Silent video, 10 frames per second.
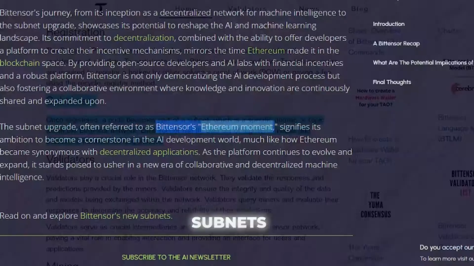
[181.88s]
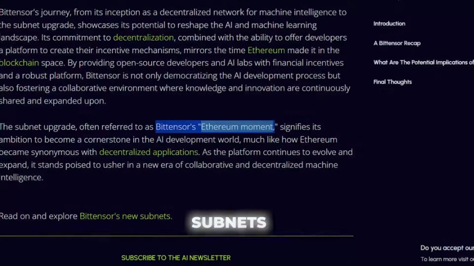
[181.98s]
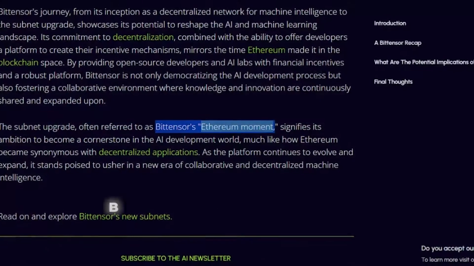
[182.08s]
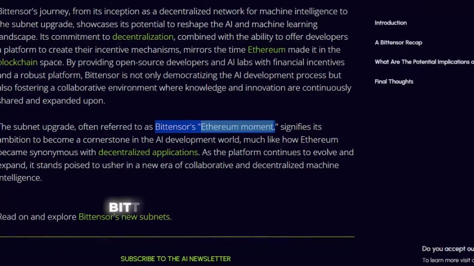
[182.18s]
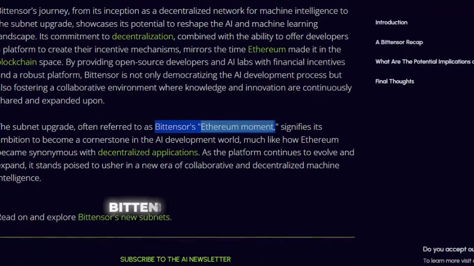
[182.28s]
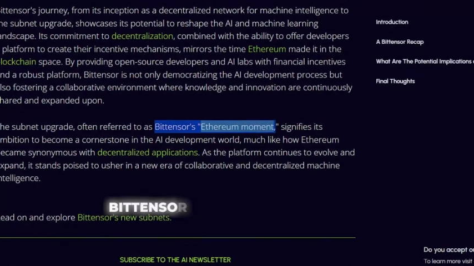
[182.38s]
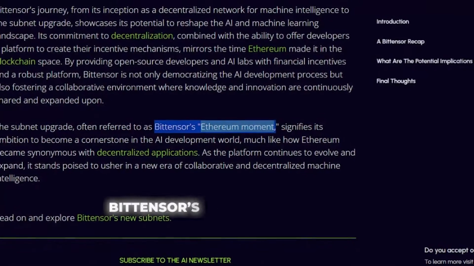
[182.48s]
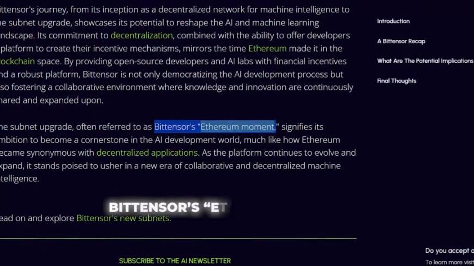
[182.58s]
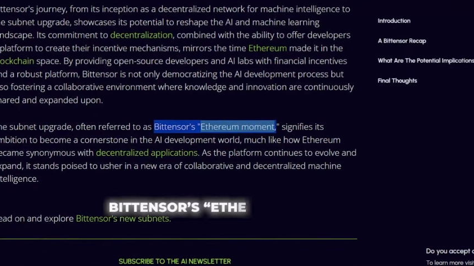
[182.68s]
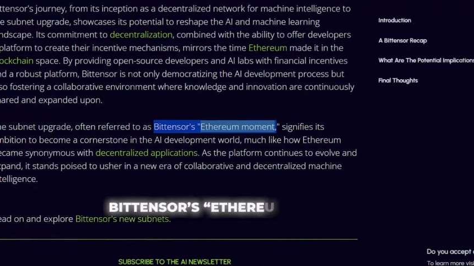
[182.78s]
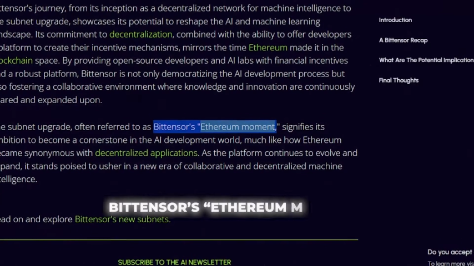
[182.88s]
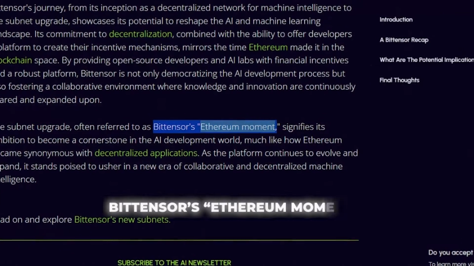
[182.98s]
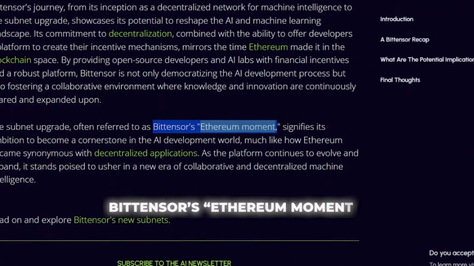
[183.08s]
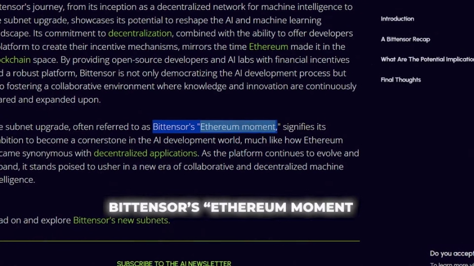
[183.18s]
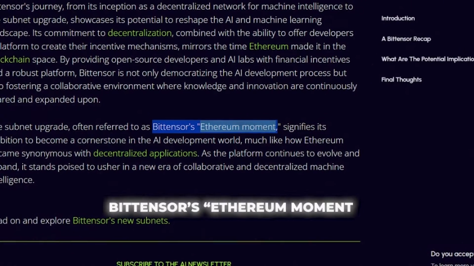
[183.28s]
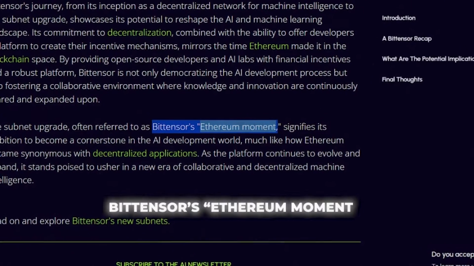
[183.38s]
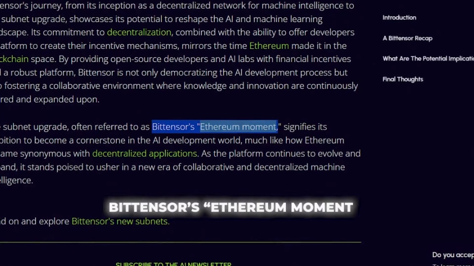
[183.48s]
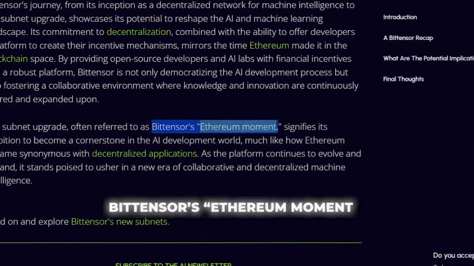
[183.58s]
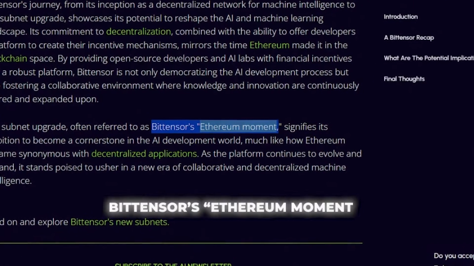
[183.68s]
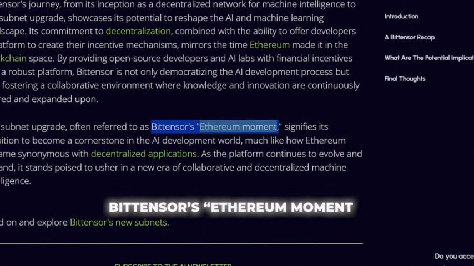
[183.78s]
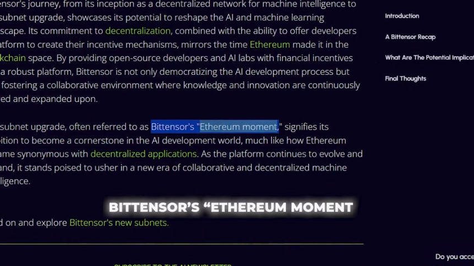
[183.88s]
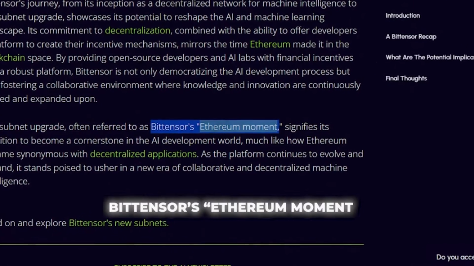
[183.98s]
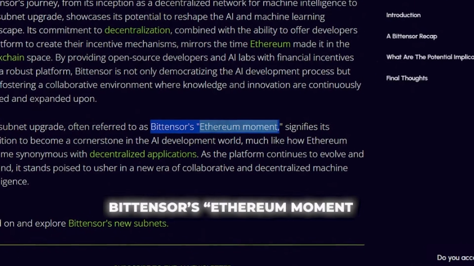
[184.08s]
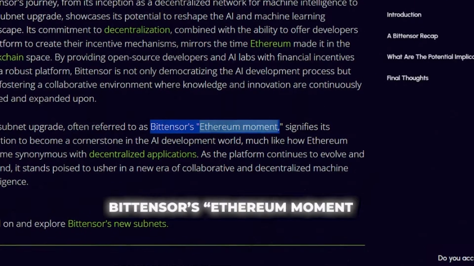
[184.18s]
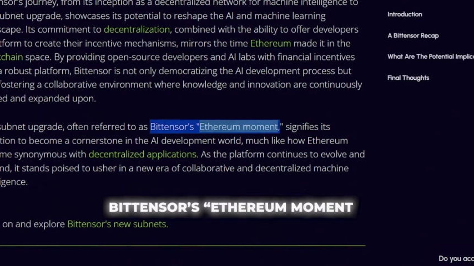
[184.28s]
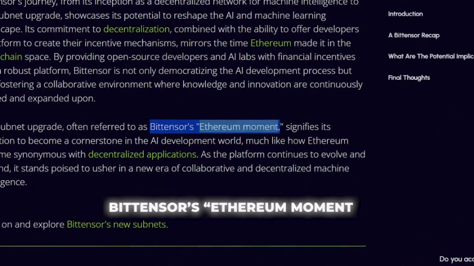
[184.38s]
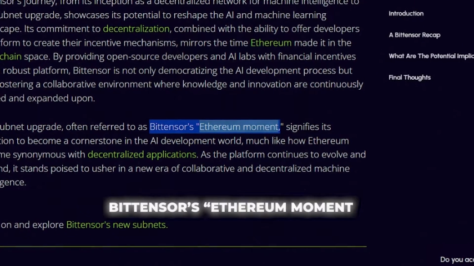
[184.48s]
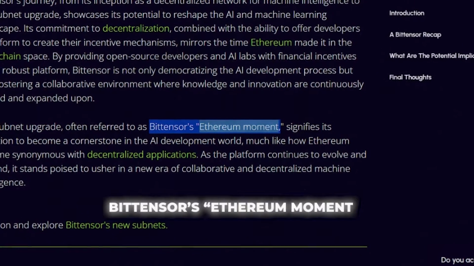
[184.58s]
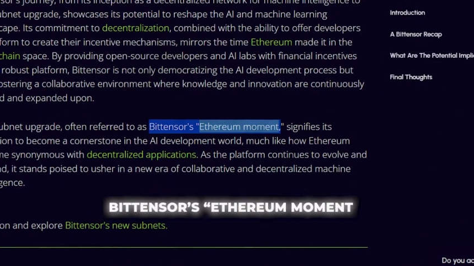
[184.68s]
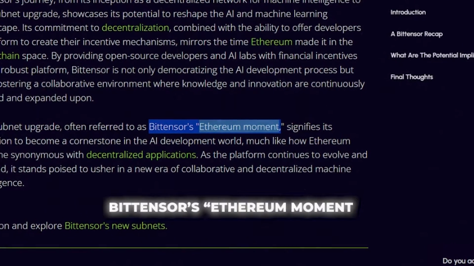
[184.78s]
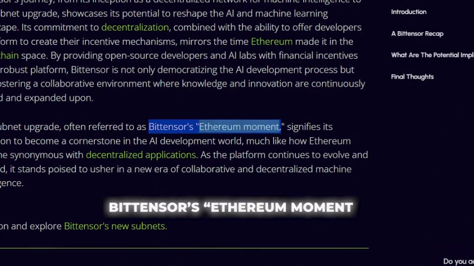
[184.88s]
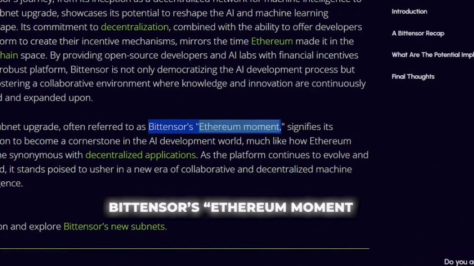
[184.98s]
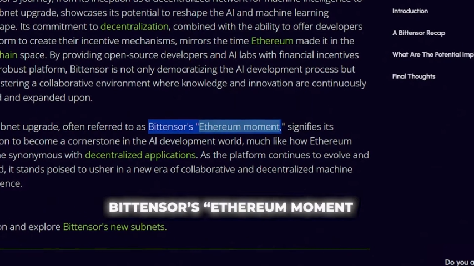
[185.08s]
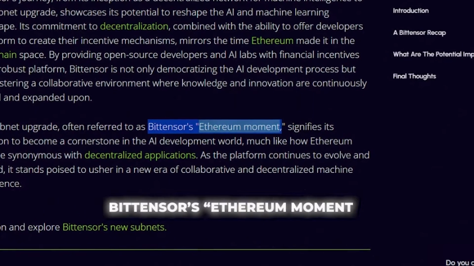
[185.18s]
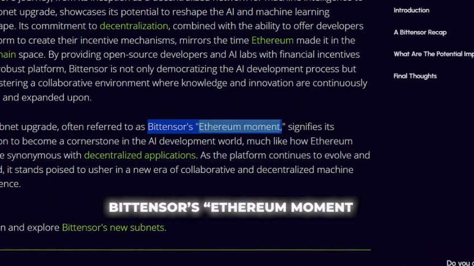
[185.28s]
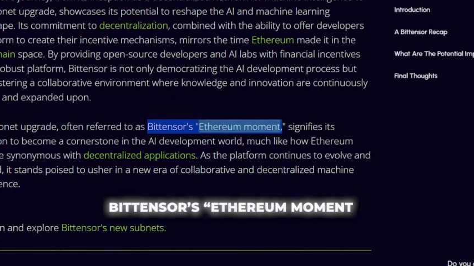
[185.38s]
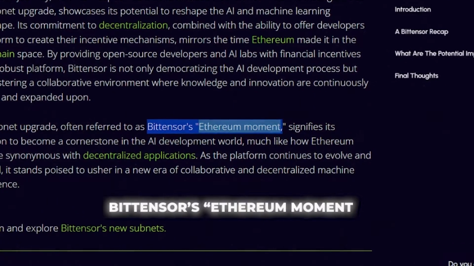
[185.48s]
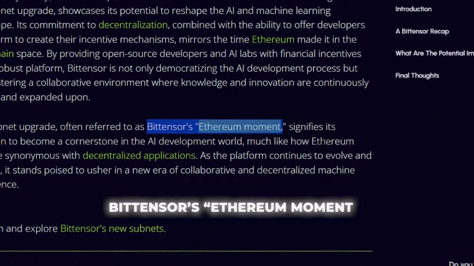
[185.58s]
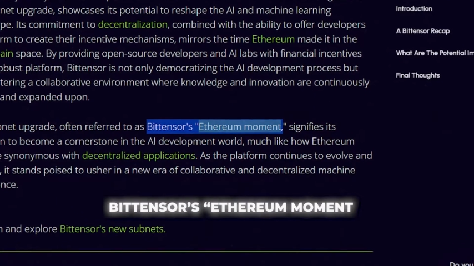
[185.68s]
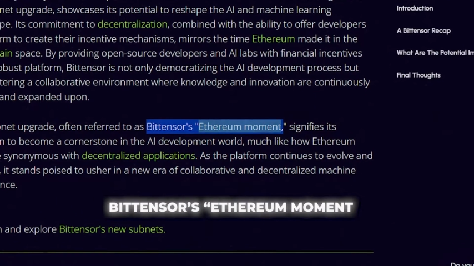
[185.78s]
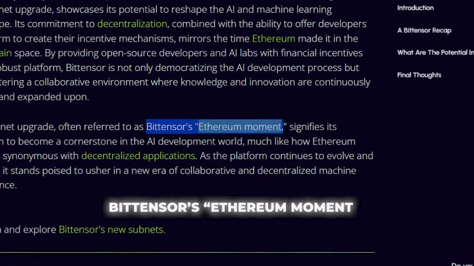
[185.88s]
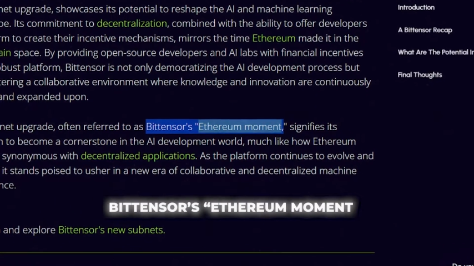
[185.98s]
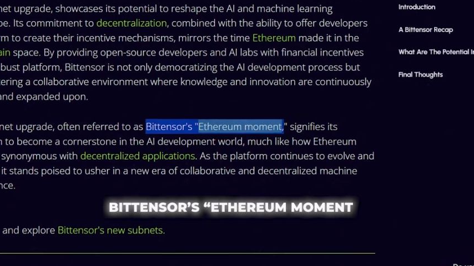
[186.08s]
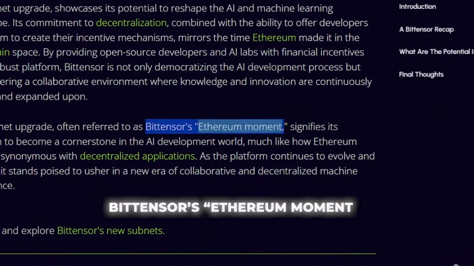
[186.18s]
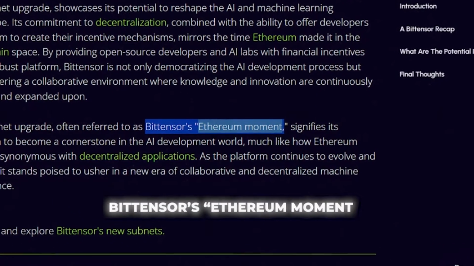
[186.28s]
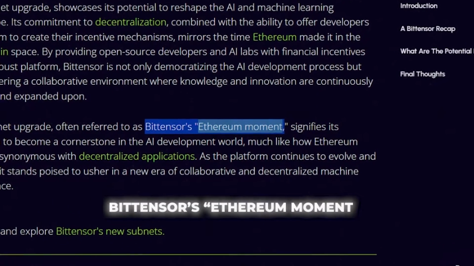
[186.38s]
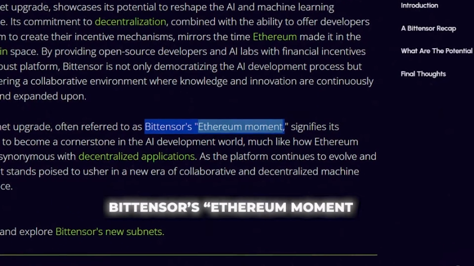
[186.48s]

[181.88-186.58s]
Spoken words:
(no speaker visible)